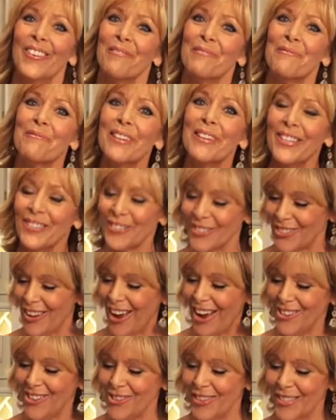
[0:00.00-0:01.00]
Reader's
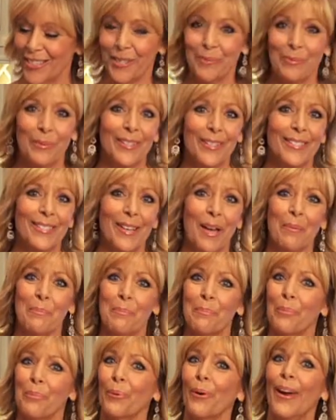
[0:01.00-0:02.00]
Digest was a
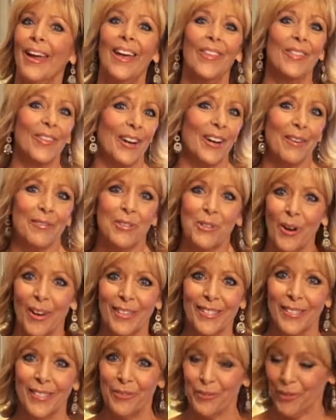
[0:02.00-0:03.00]
brand that I've
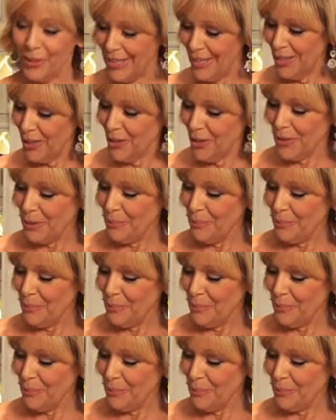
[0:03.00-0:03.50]
trusted for years,